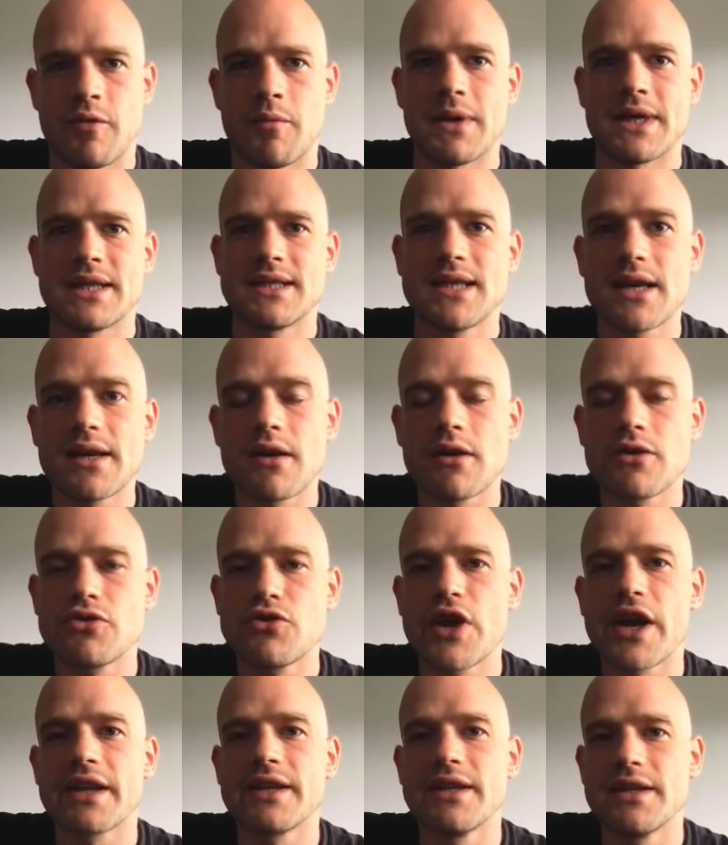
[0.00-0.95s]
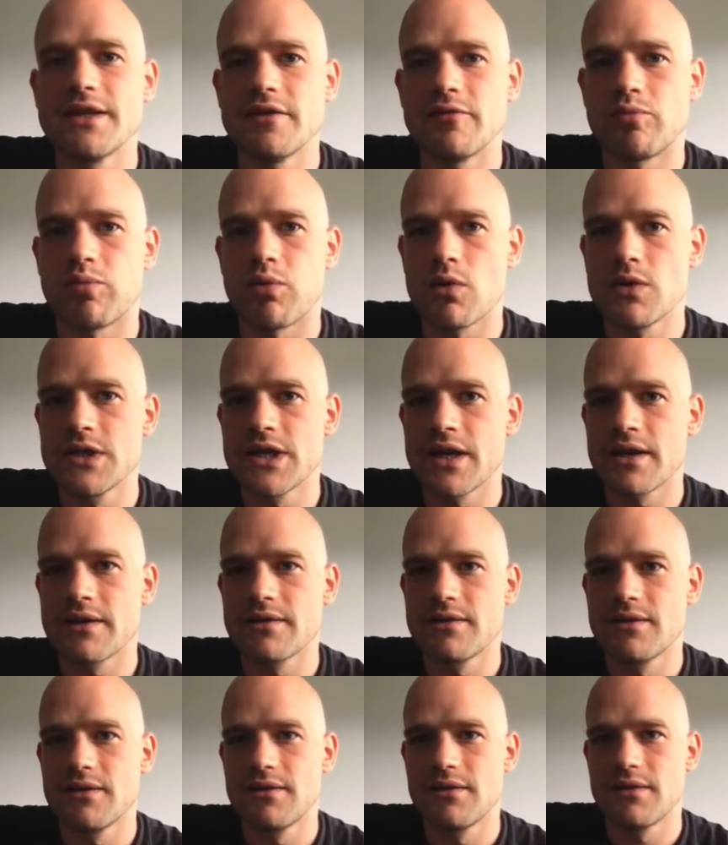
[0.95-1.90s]
my second React Native
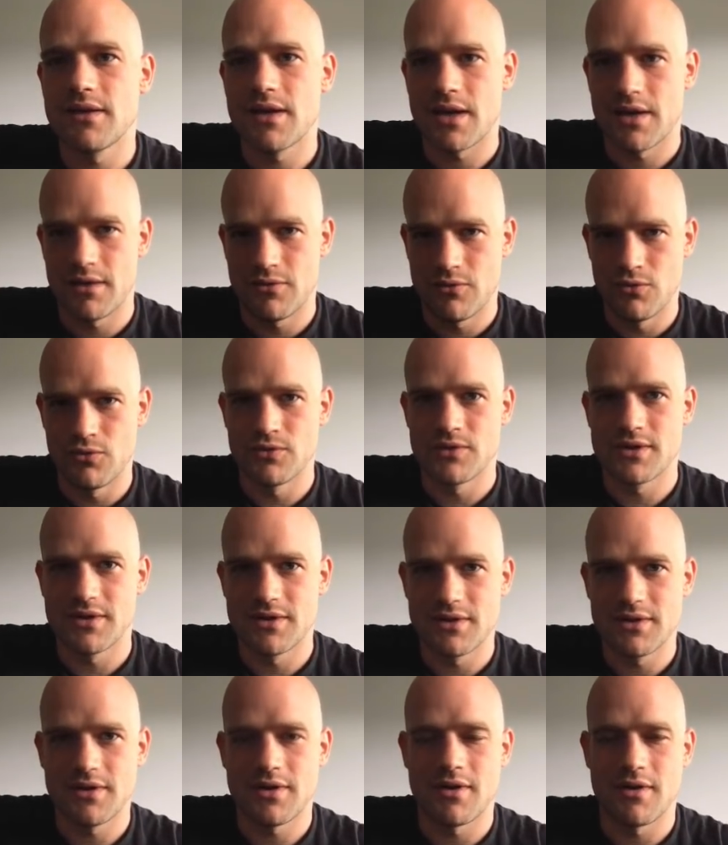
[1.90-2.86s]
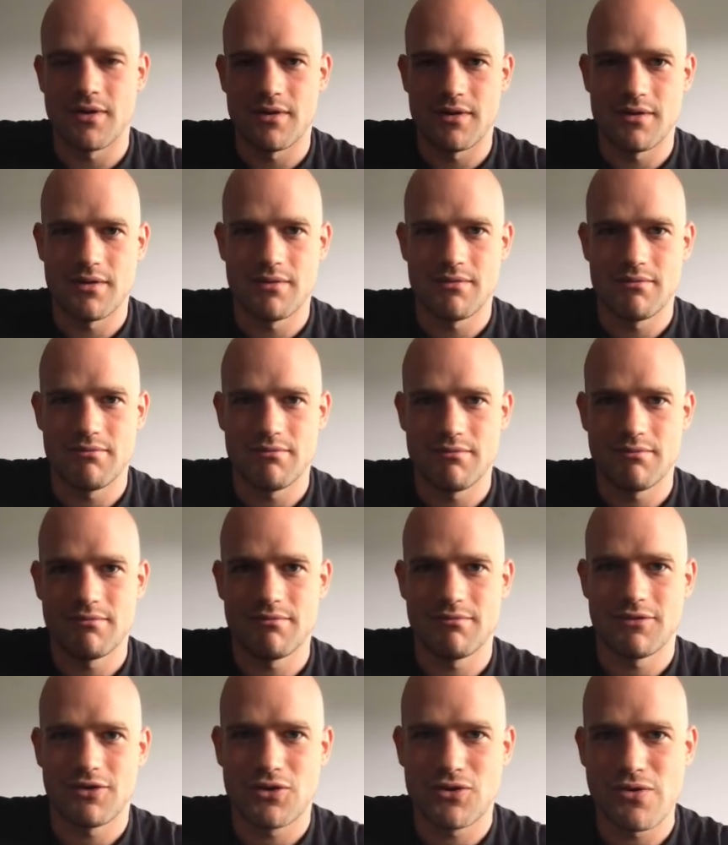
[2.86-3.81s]
project, I used
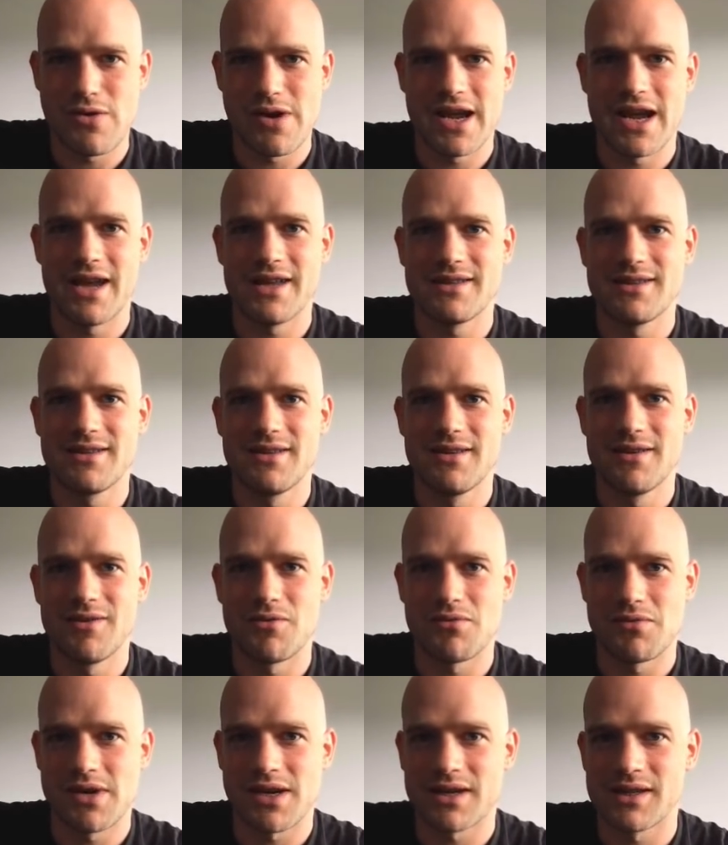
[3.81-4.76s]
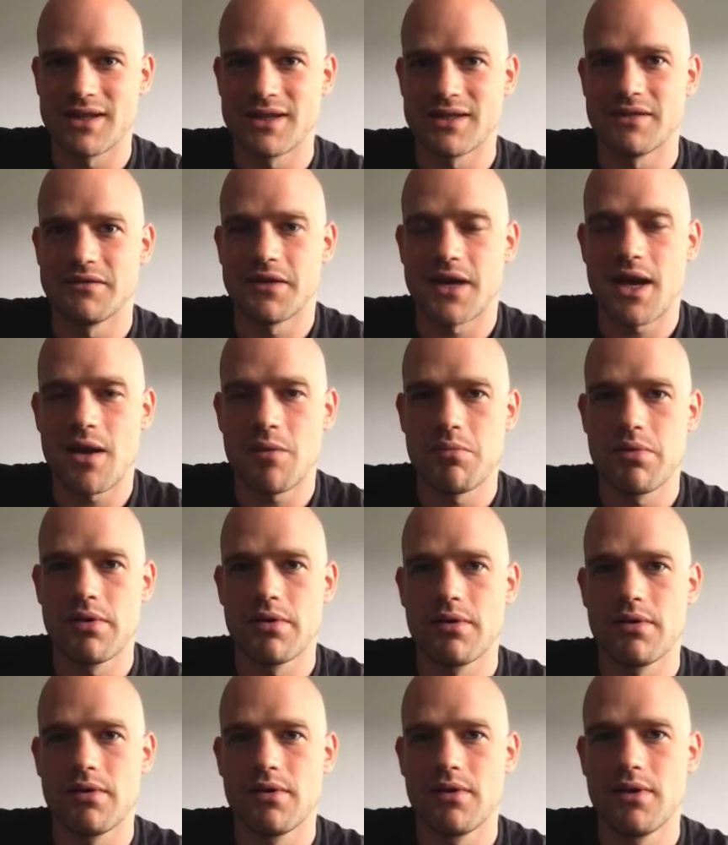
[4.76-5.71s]
Create React Native
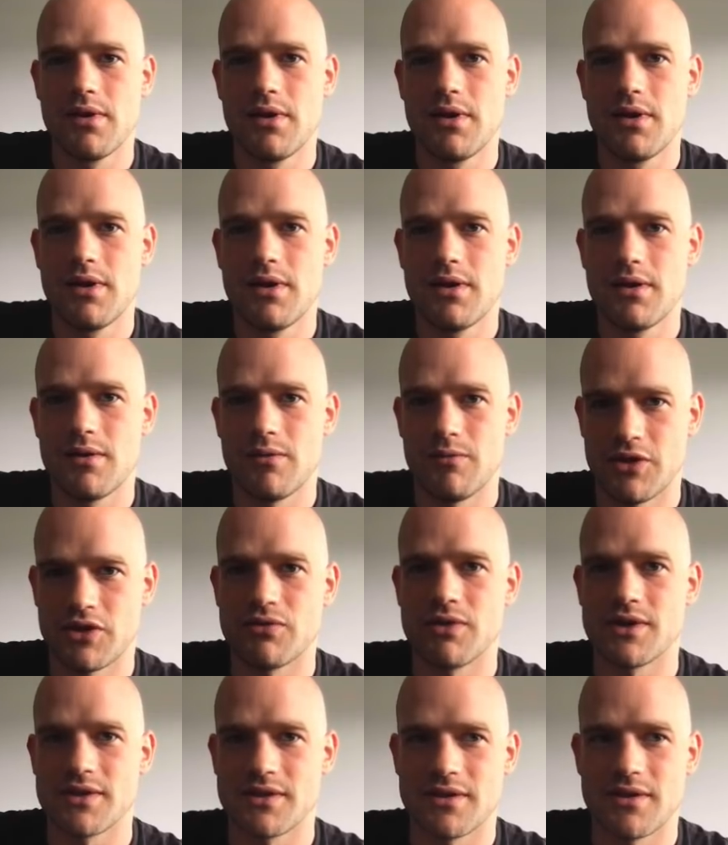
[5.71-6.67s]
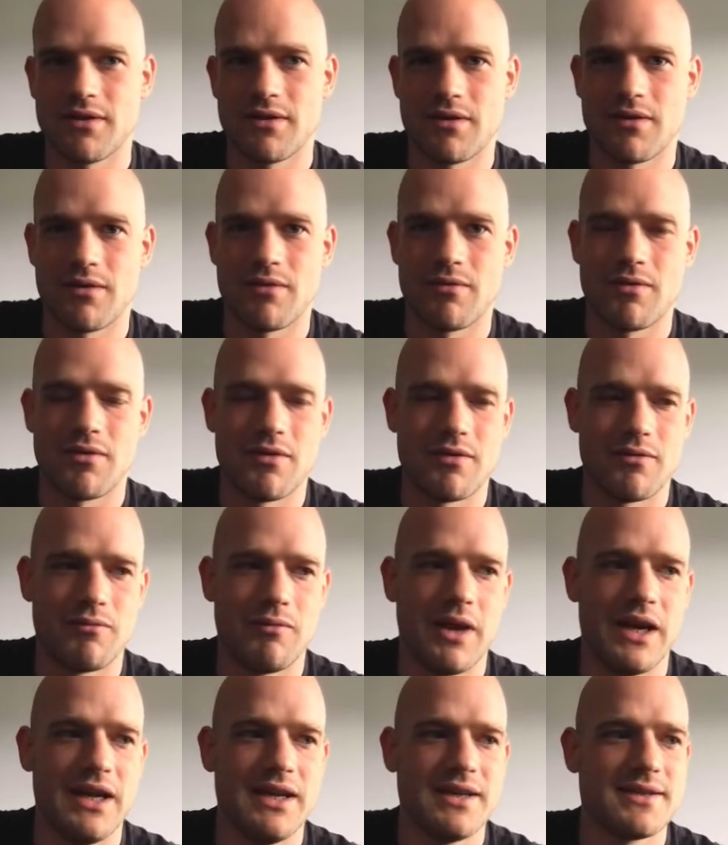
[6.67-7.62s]
app, which was
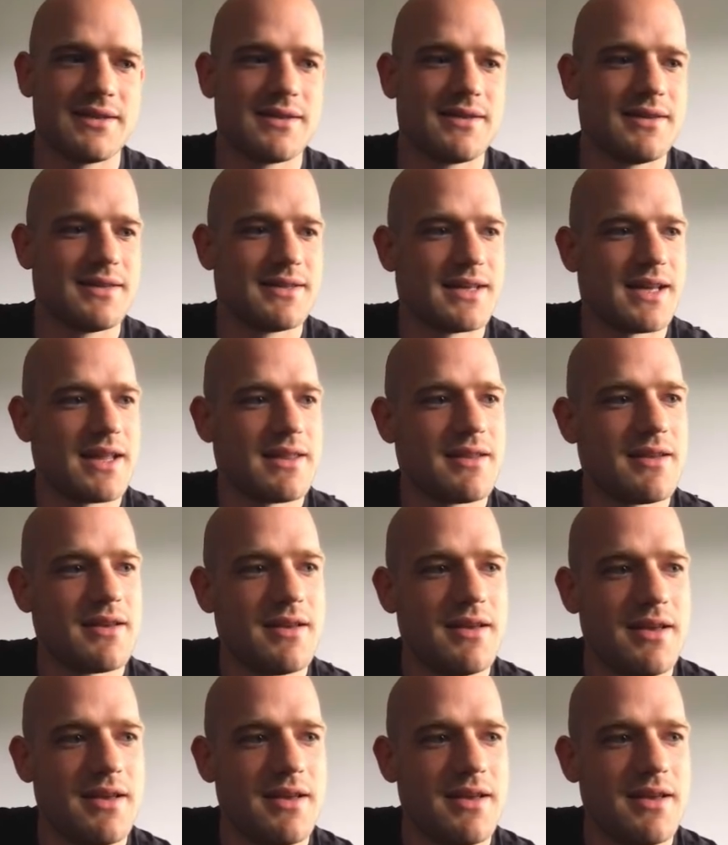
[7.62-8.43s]
released then.